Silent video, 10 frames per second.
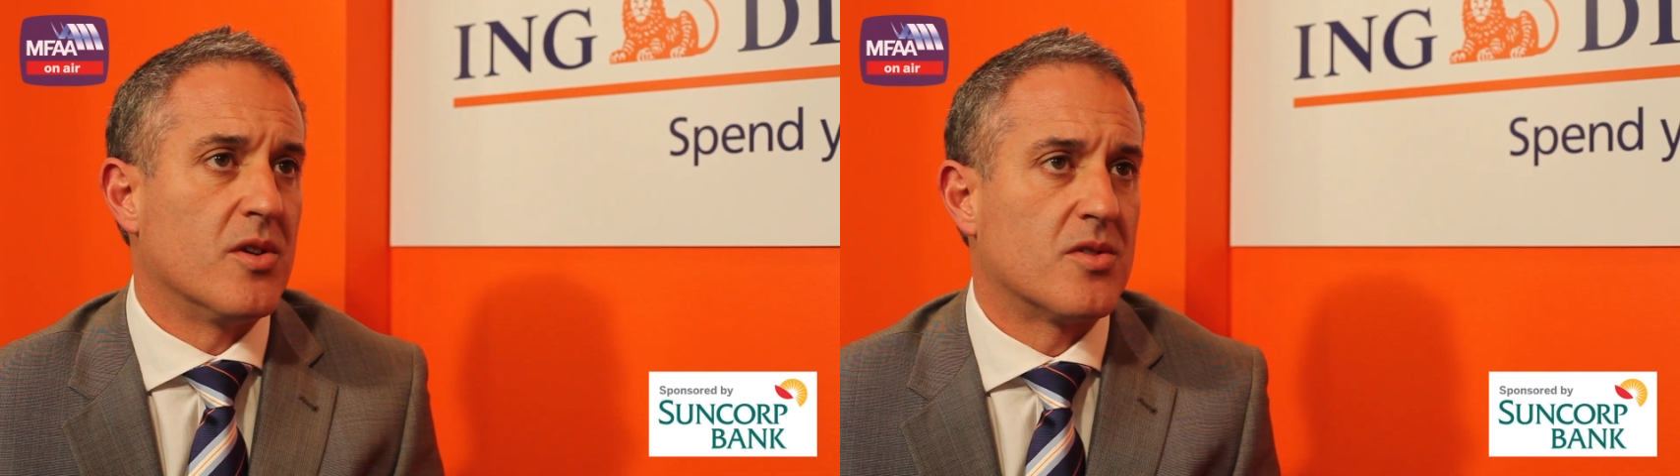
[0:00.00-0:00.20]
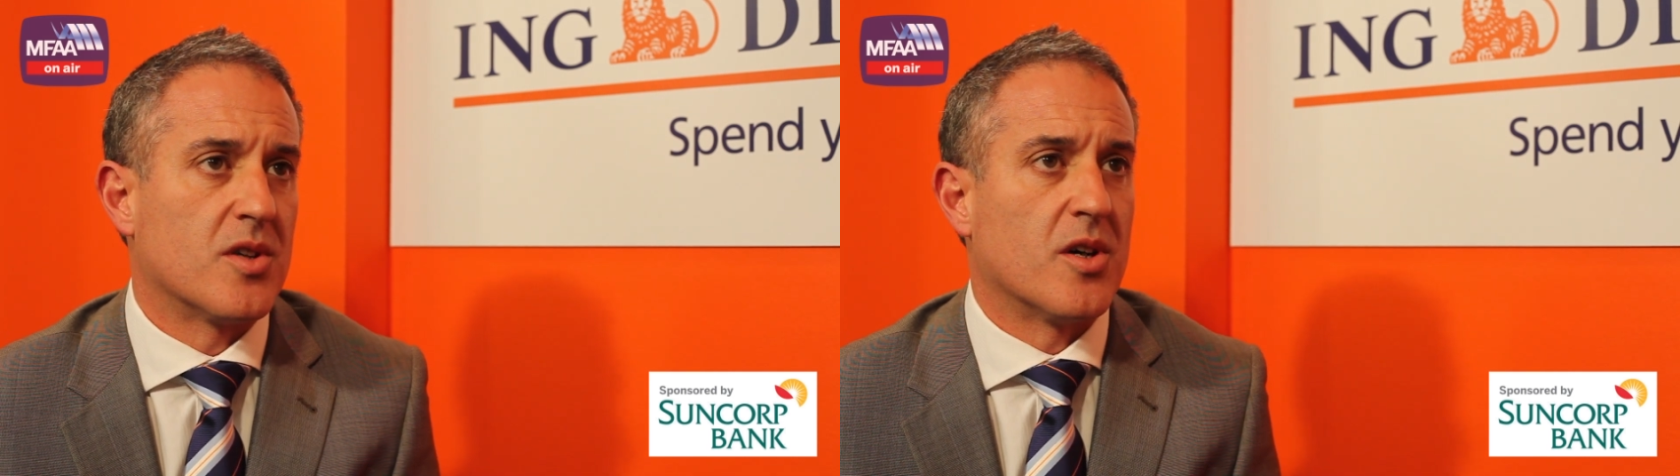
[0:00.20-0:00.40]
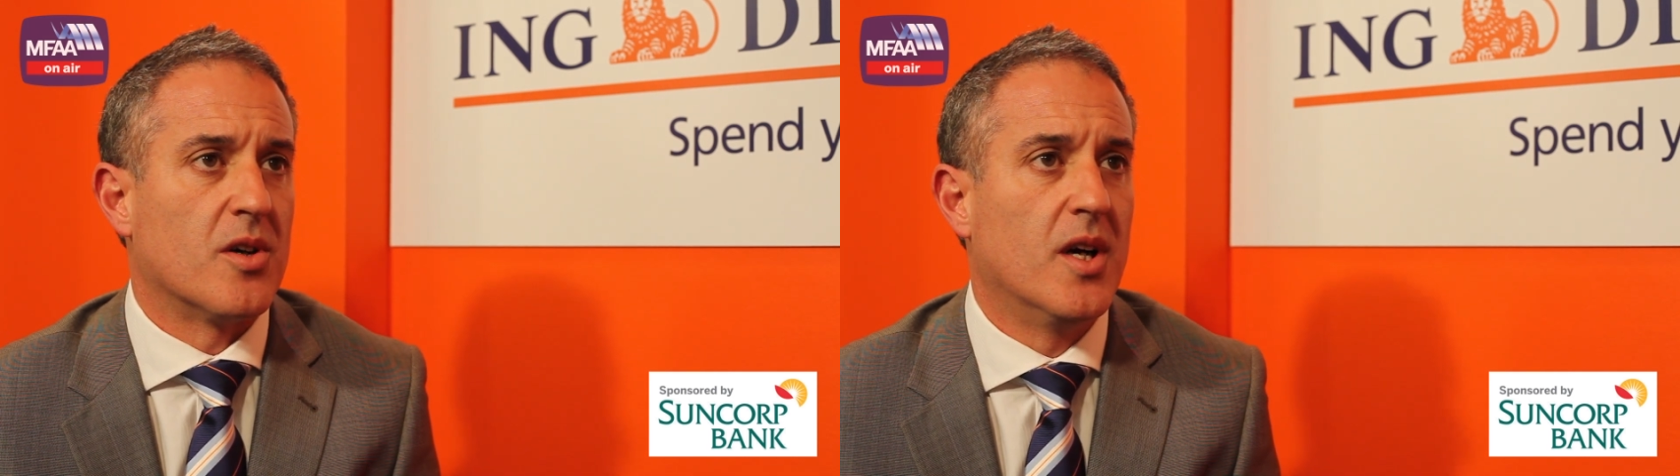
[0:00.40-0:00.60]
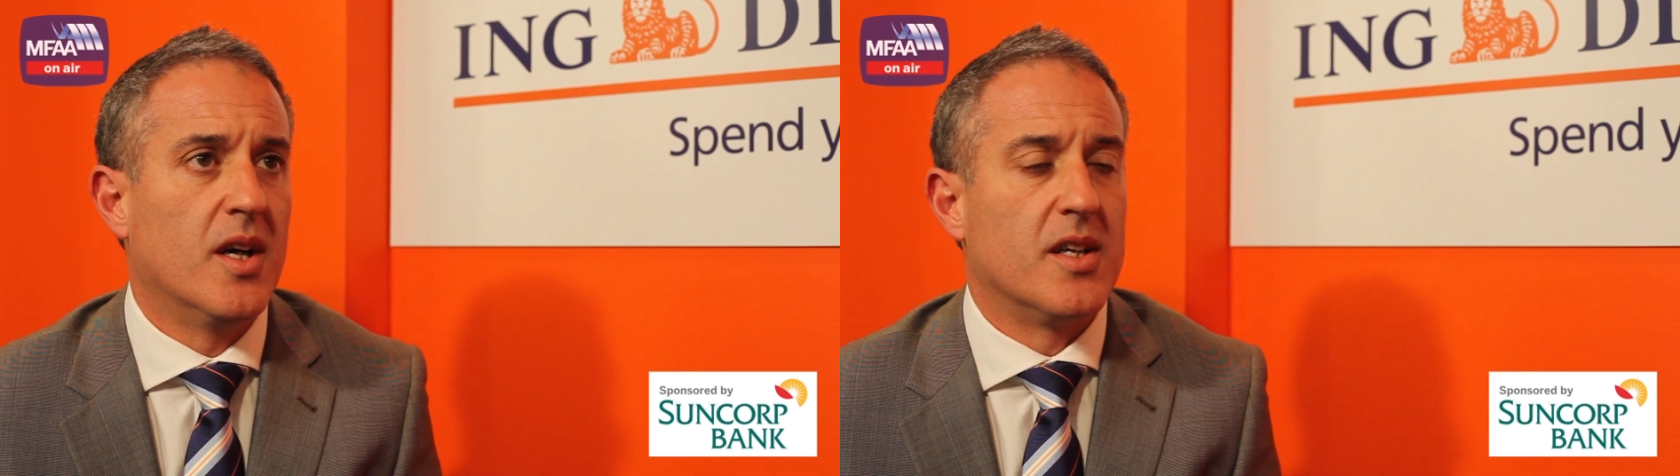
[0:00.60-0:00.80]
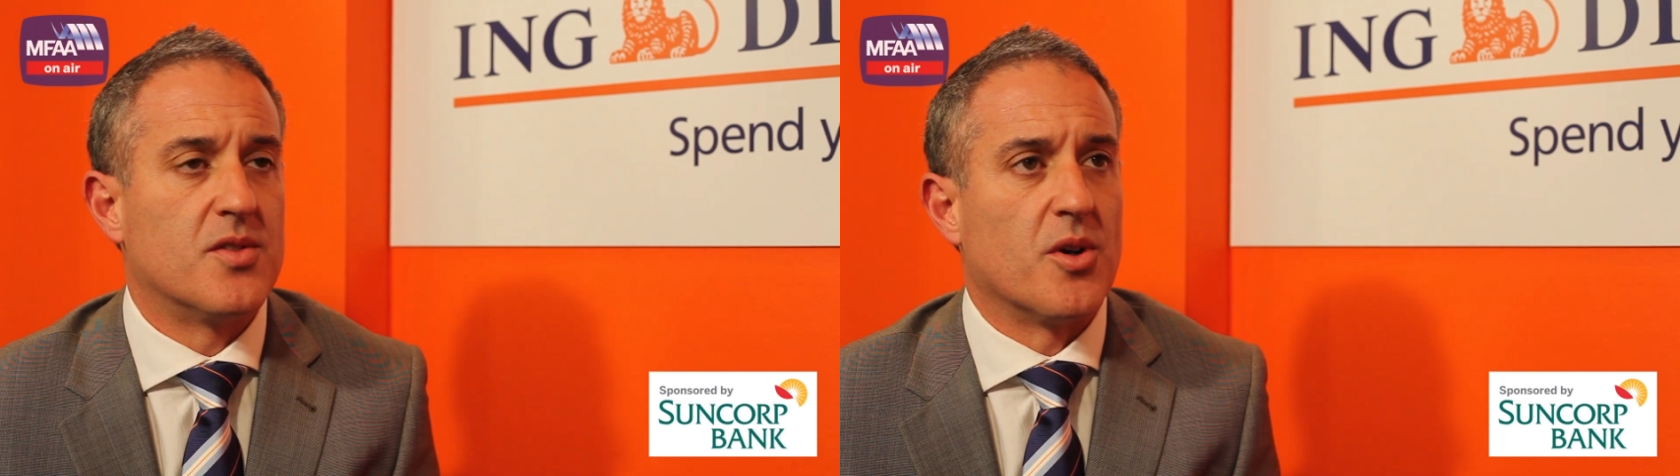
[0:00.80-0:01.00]
So
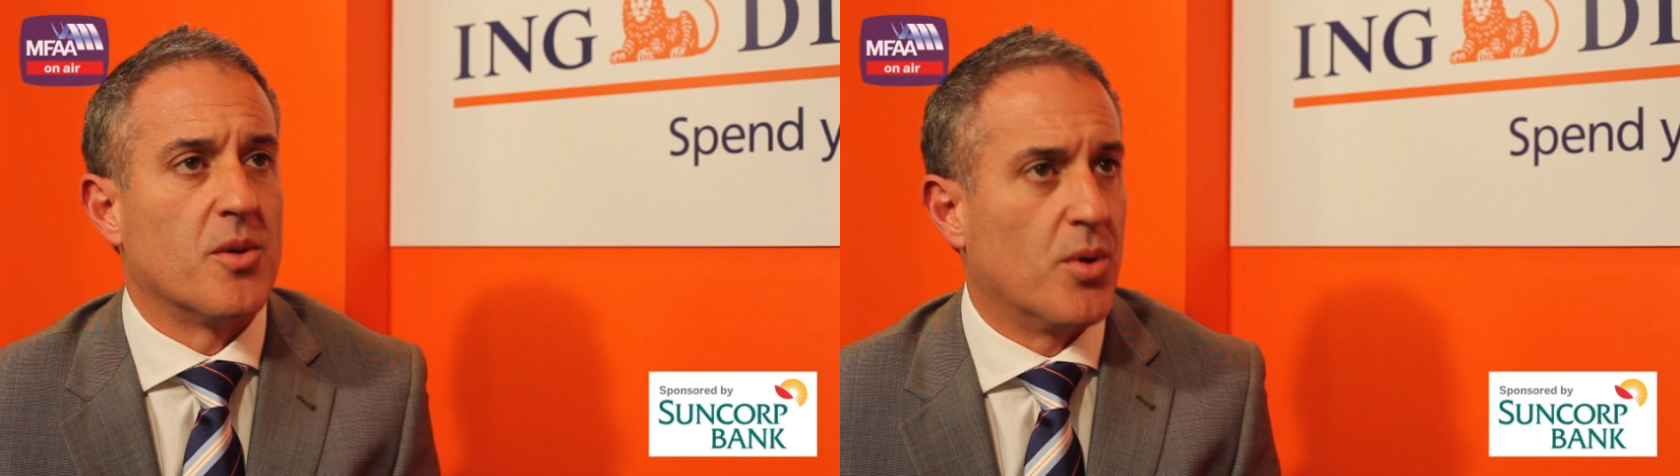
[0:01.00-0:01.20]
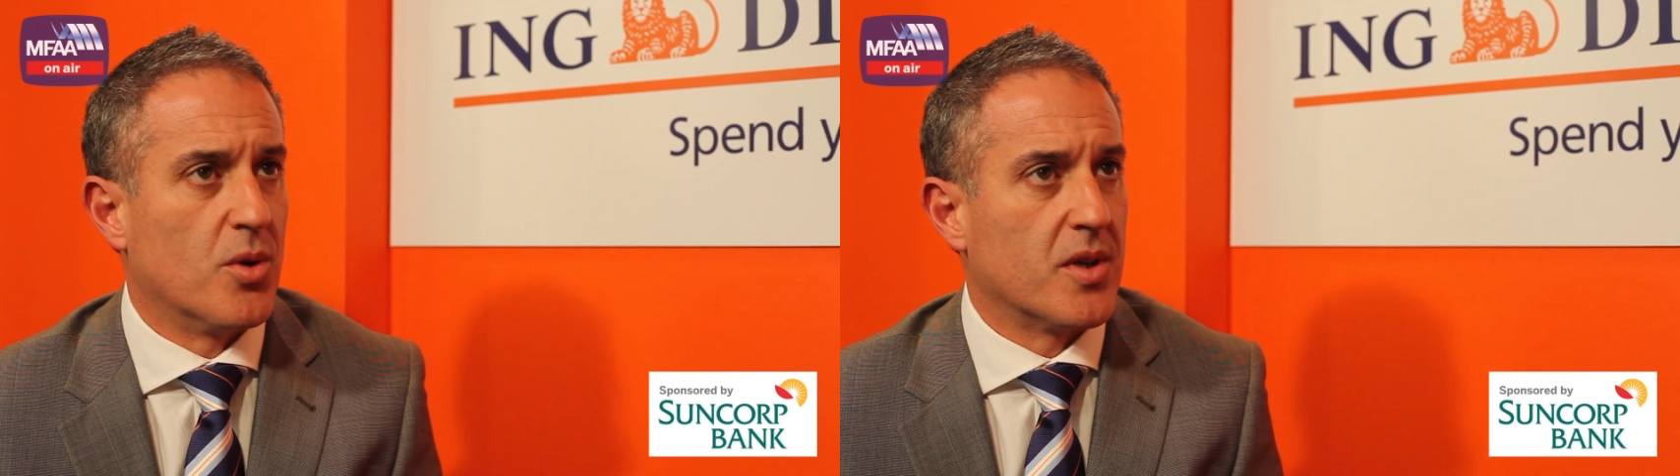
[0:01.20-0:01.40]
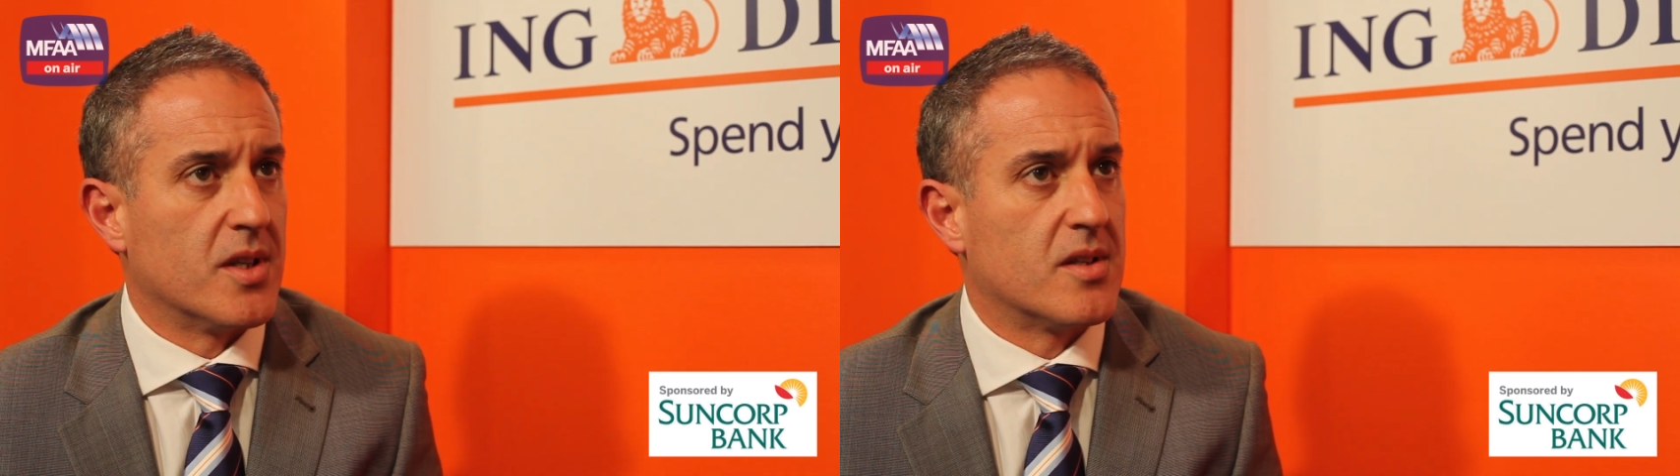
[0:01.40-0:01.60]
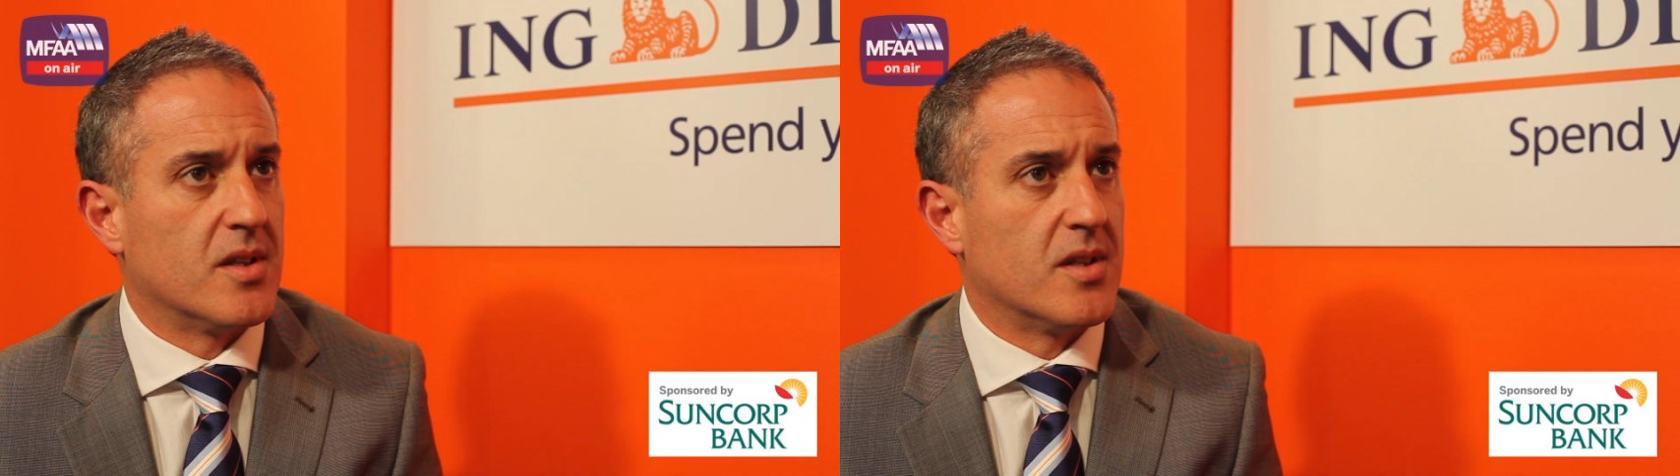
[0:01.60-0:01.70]
it's very important